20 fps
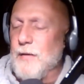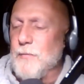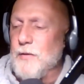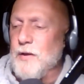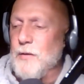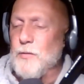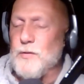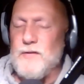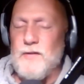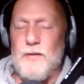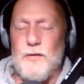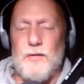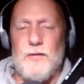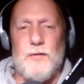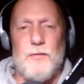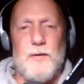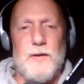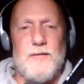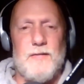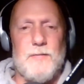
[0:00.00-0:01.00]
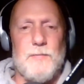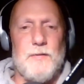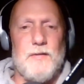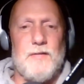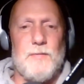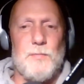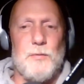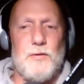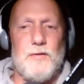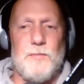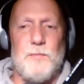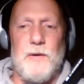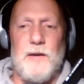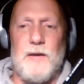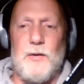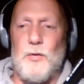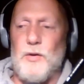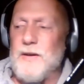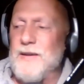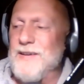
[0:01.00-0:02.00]
He was here at the Red Smith Sports
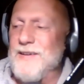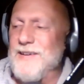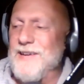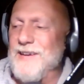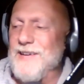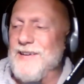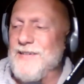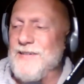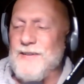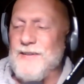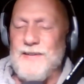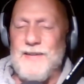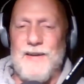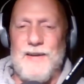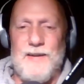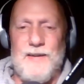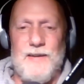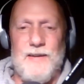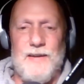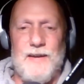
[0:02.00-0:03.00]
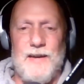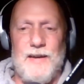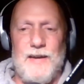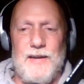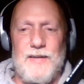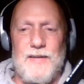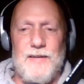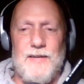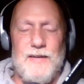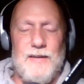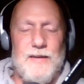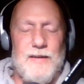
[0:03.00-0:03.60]
Banquet in 1999.